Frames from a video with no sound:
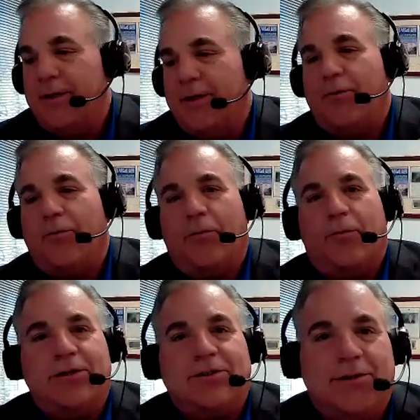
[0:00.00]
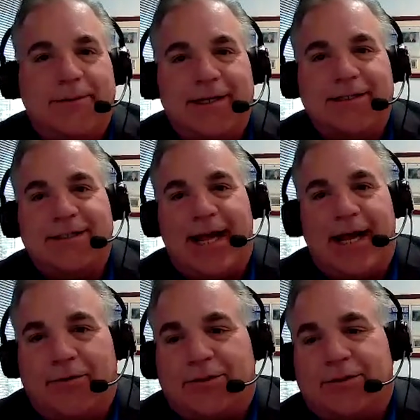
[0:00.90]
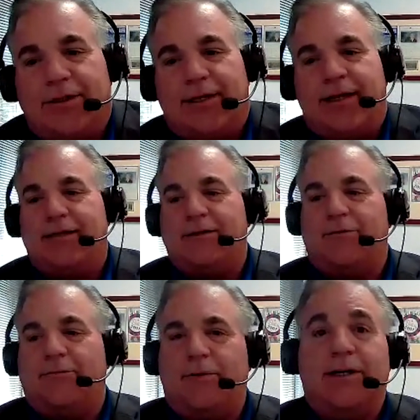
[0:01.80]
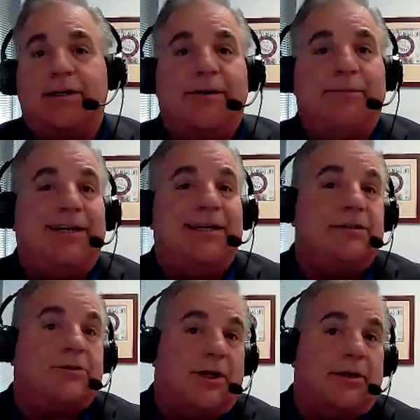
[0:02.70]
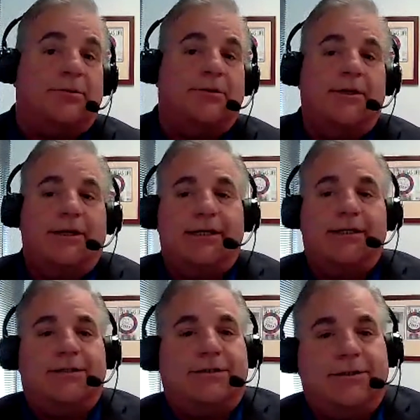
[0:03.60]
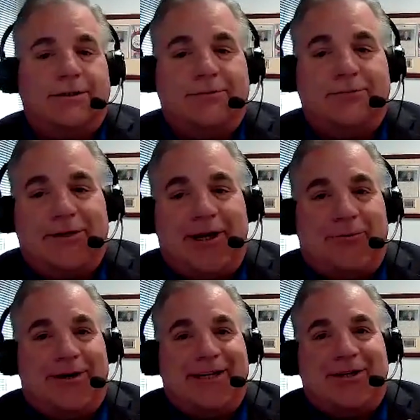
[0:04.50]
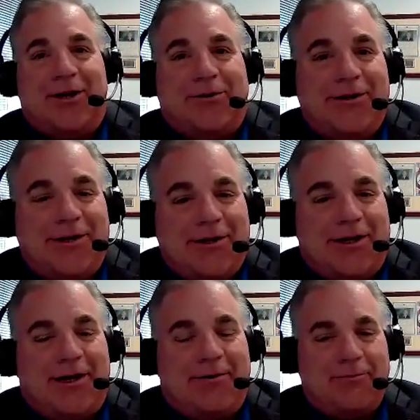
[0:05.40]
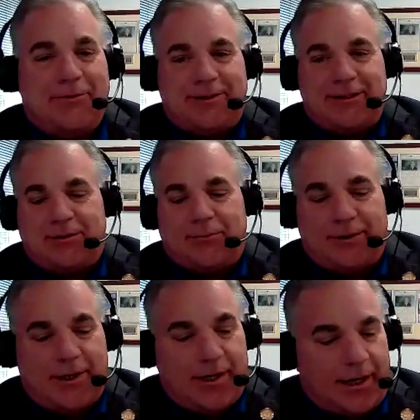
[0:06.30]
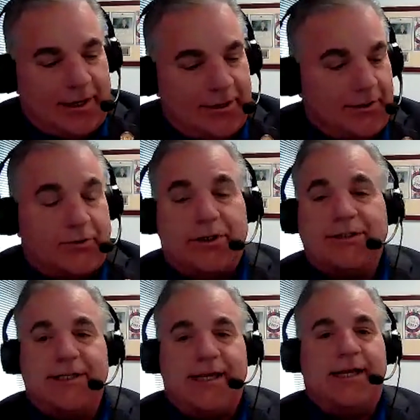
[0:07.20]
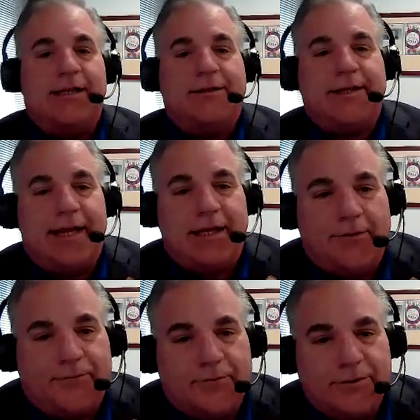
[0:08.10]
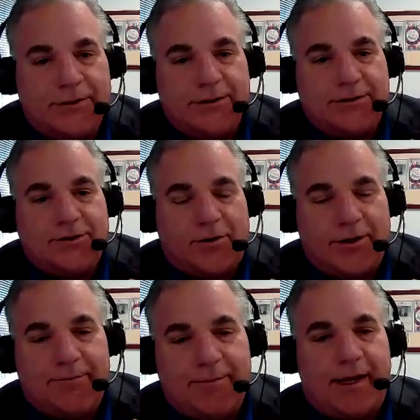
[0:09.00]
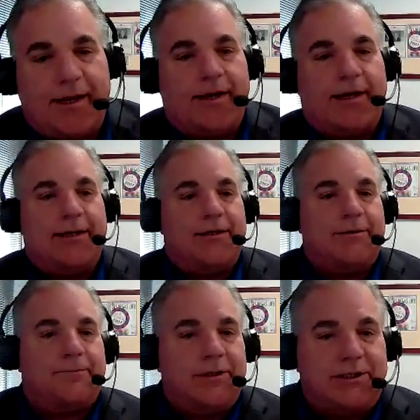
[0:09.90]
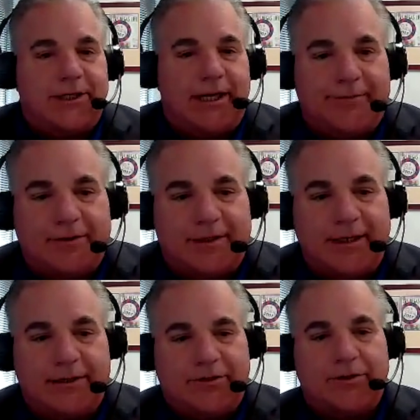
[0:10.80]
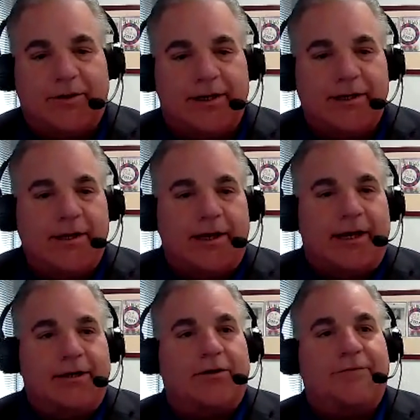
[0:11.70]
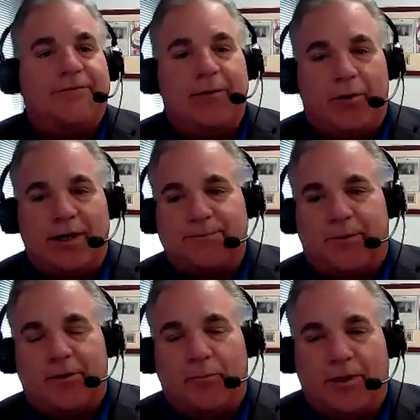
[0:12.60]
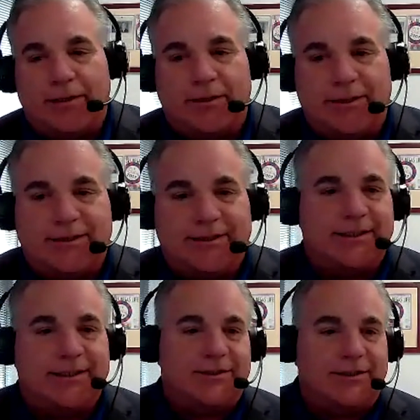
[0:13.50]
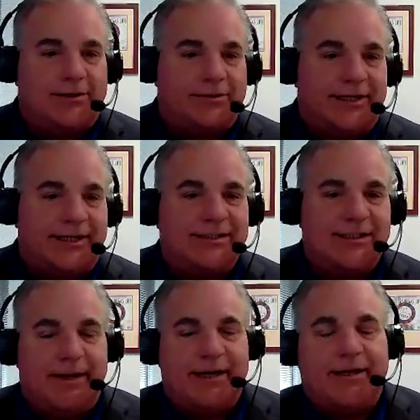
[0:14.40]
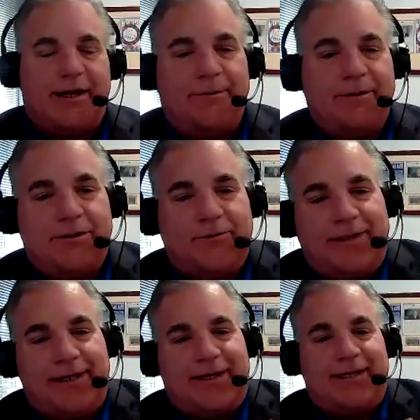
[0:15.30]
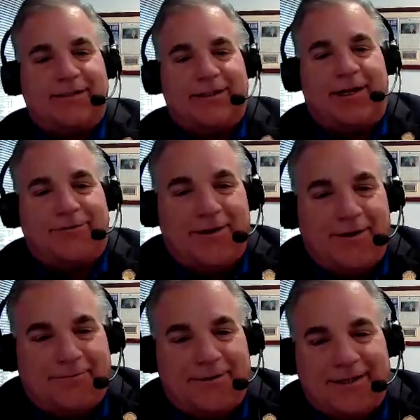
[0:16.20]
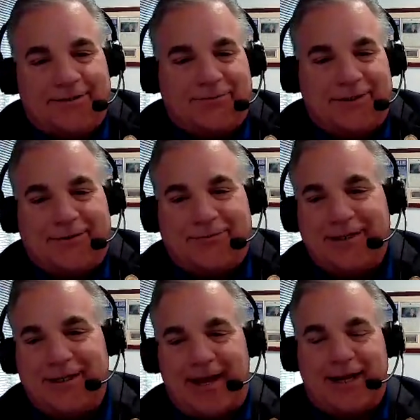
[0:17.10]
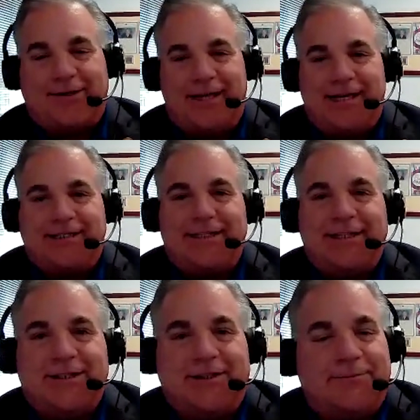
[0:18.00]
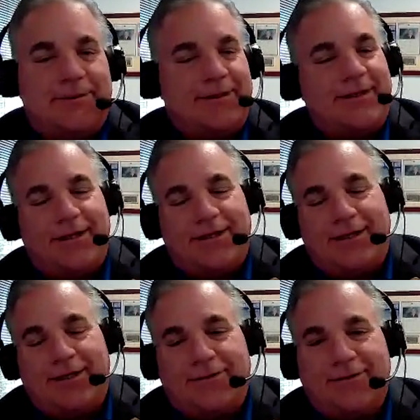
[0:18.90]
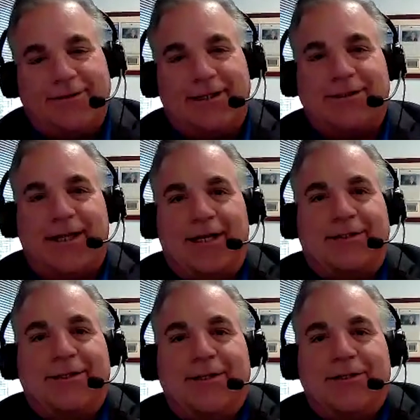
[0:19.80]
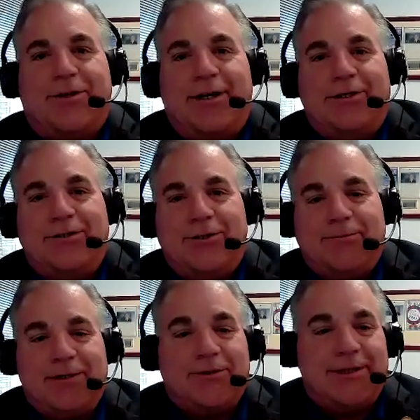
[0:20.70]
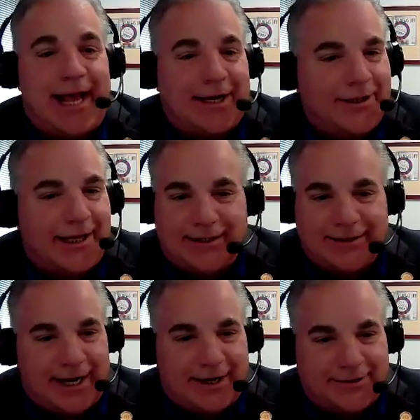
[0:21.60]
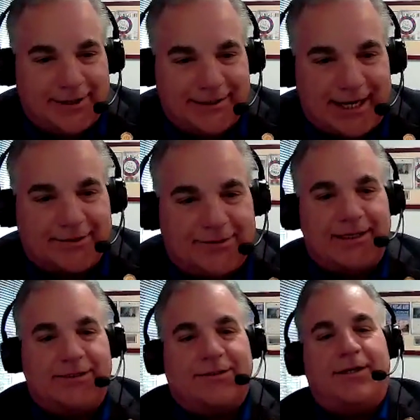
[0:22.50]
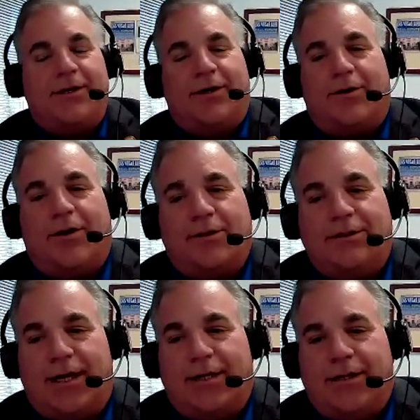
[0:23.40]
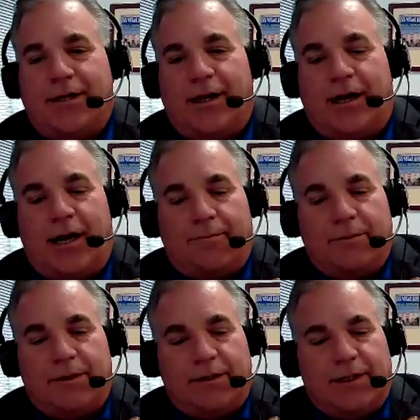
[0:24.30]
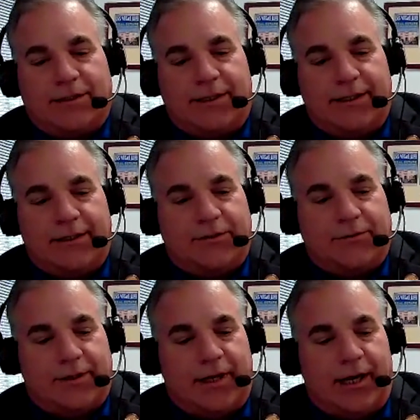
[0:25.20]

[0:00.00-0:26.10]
What are some ins and outs, and where can we get in trouble is where I want to go with this one. Chris, again, thank you for joining me. I appreciate everything you do. I know if they watch part one, they're going to see us, kiss and make up and do all that kind of stuff because, we give accolades to each other, but, let's not try to do too many. So the accolades are all done. Let's get into it.